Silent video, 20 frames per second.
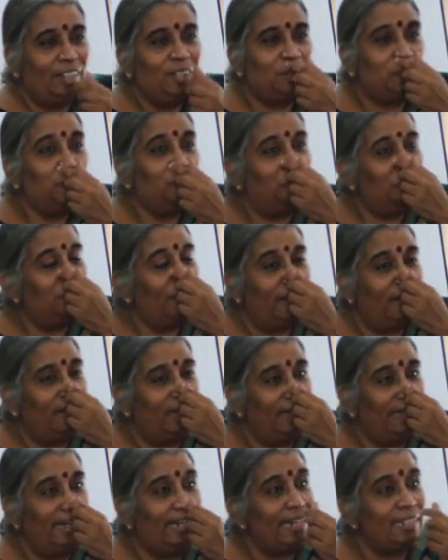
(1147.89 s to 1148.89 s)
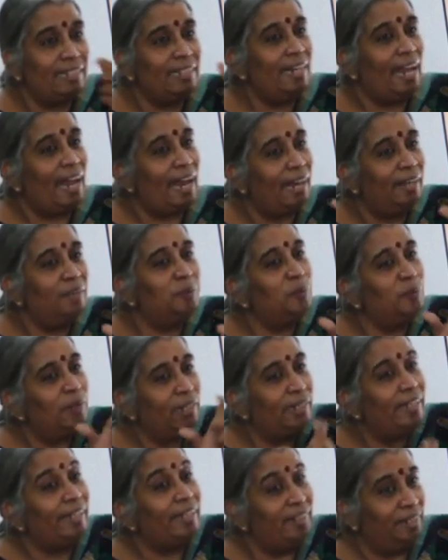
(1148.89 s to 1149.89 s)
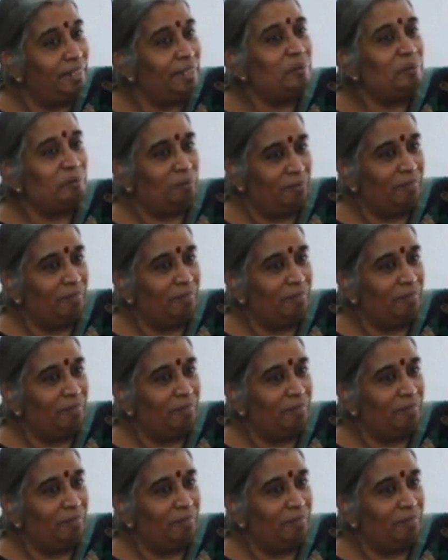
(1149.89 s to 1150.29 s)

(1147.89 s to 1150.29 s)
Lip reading: So it doesn't add to a degree.